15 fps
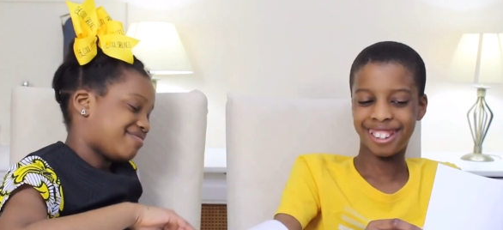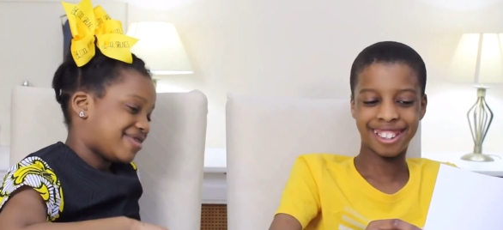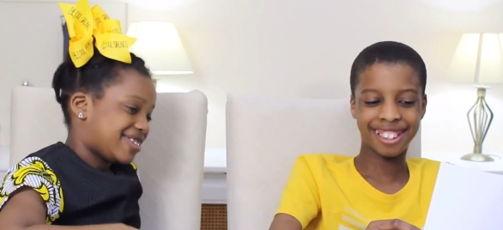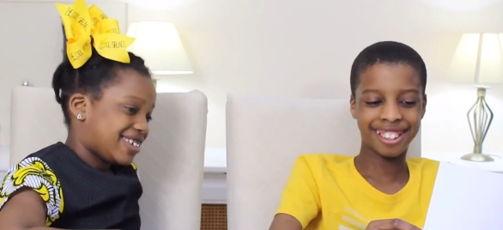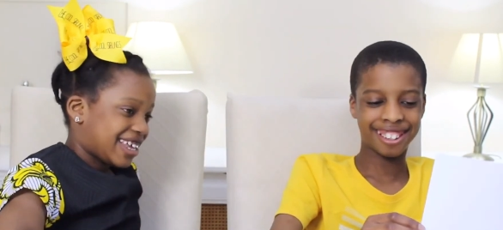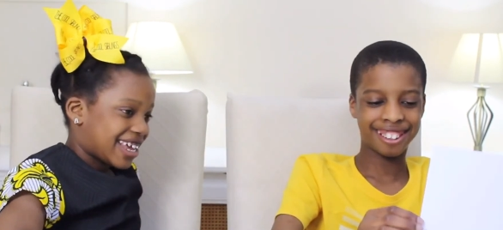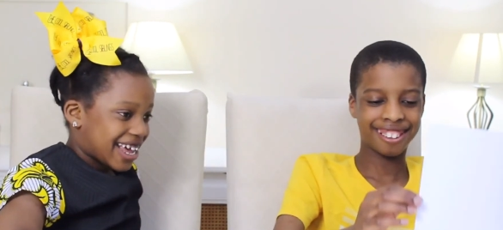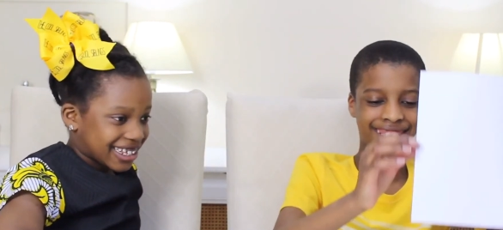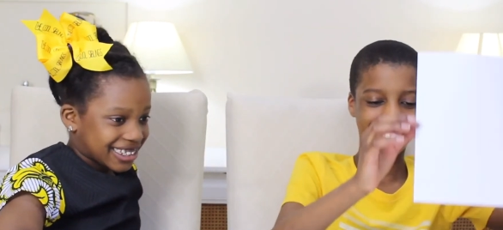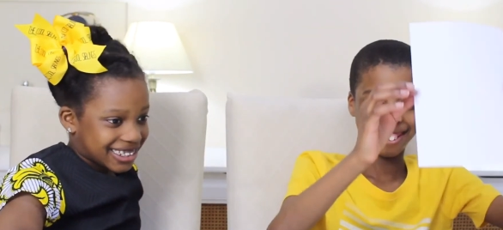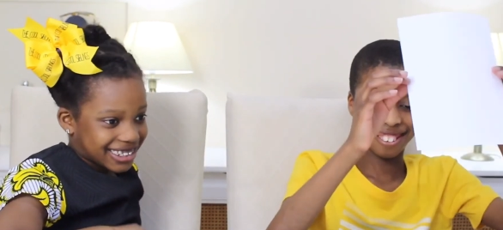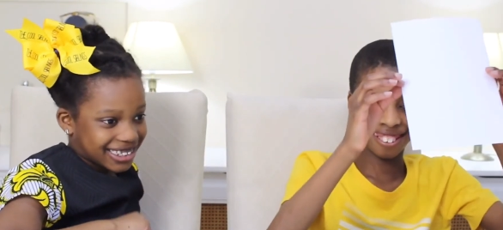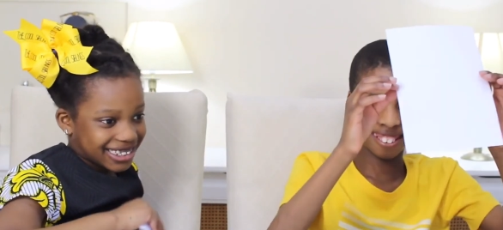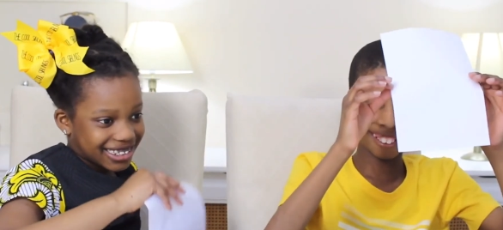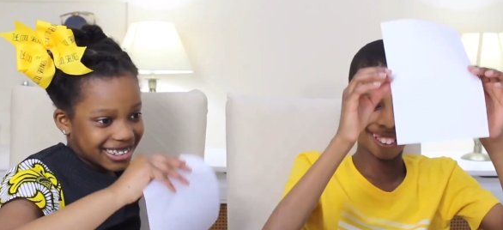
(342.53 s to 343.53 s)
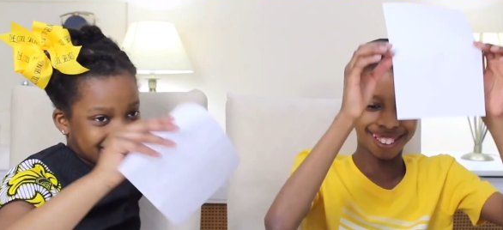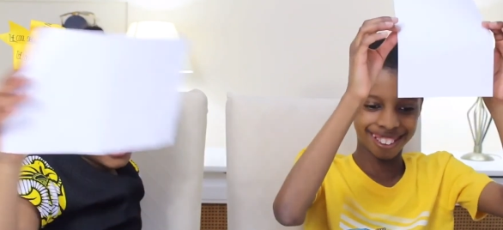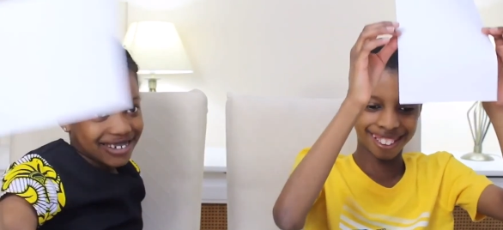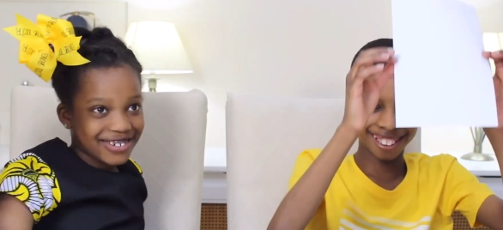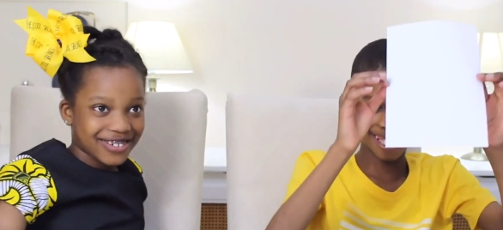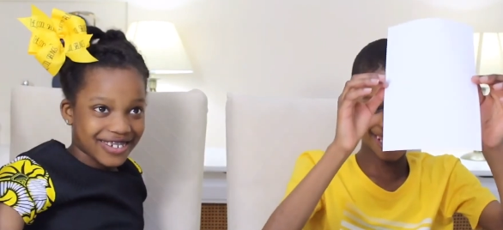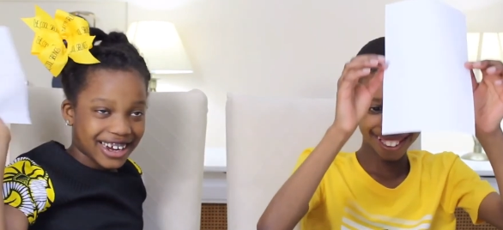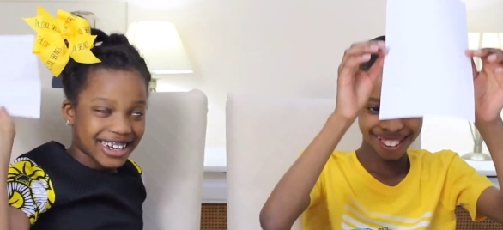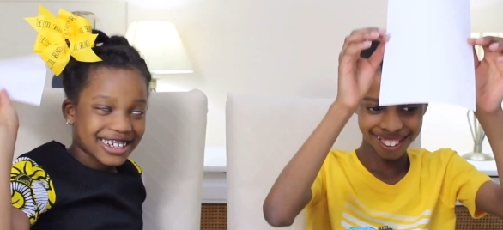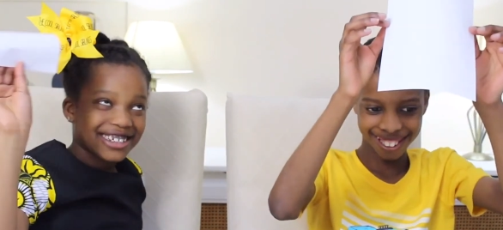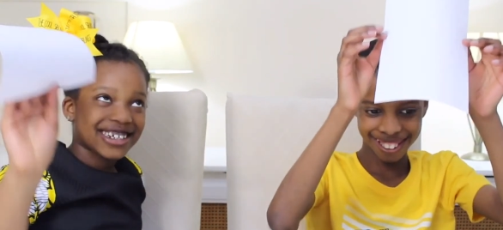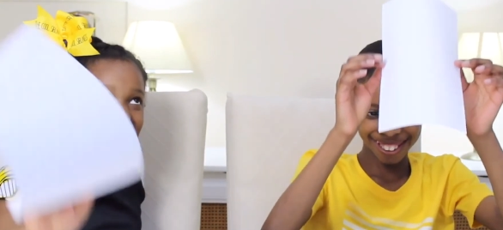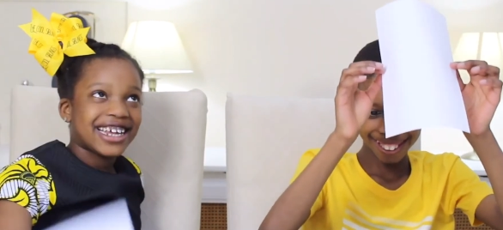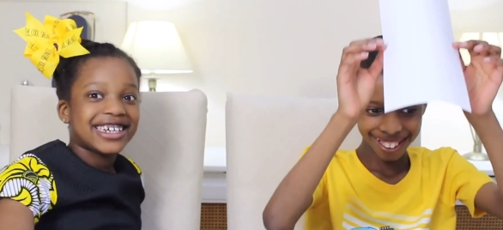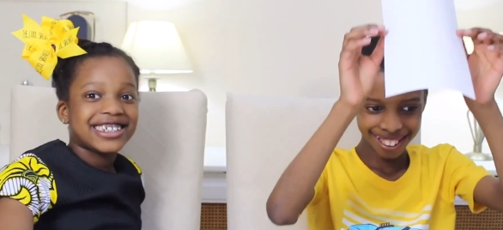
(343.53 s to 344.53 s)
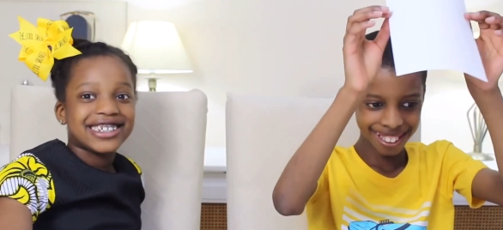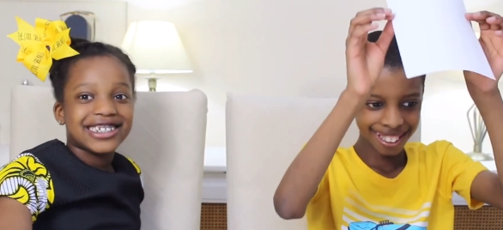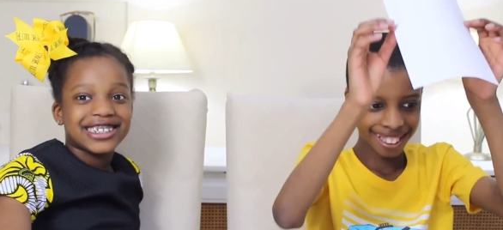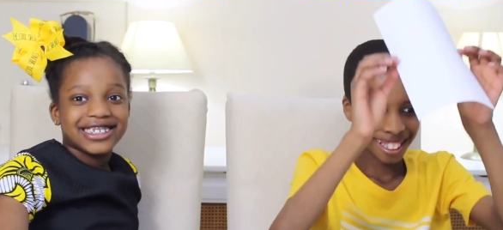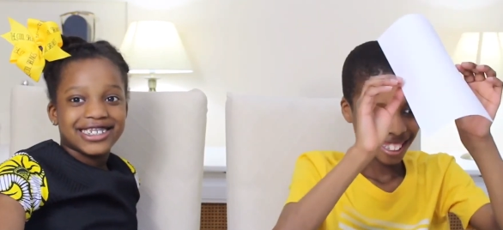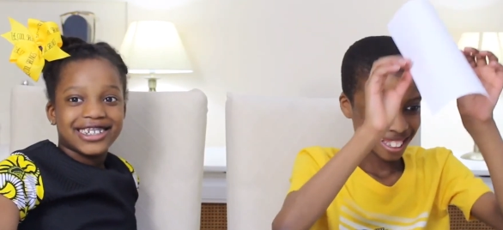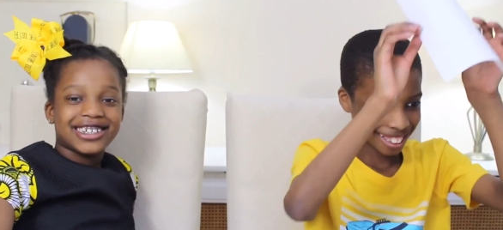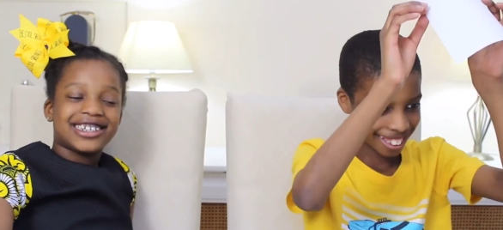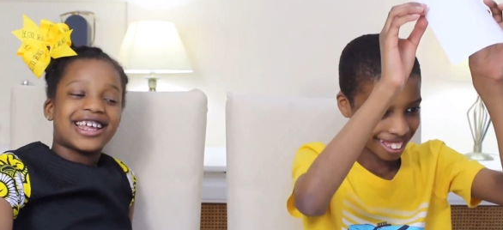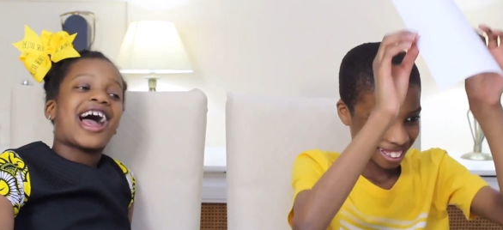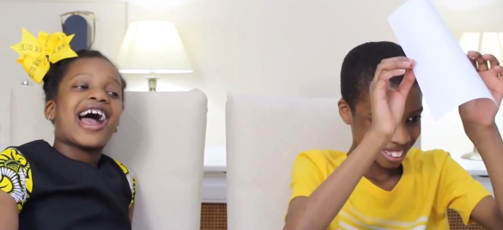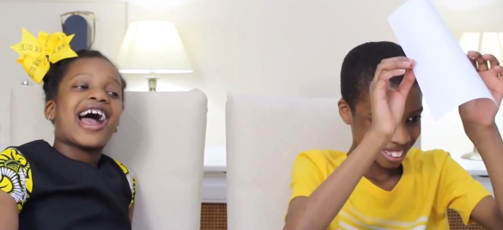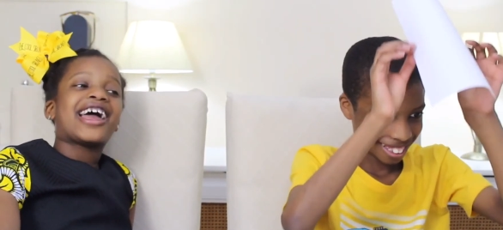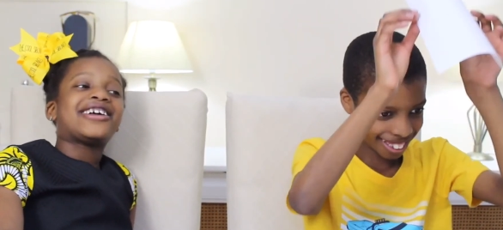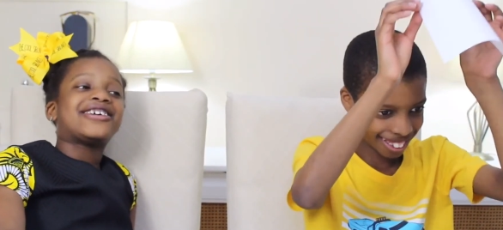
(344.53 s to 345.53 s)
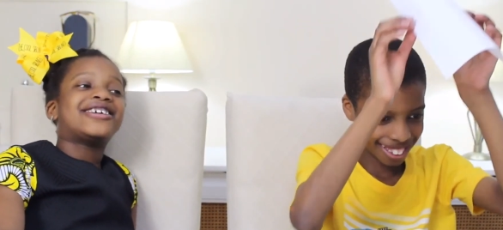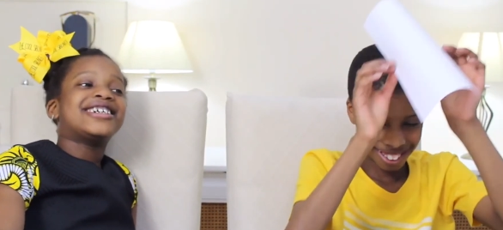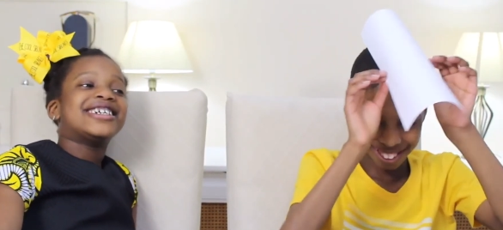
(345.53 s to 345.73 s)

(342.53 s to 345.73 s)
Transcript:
Speaker 1: Yes, congratulations to Dayo.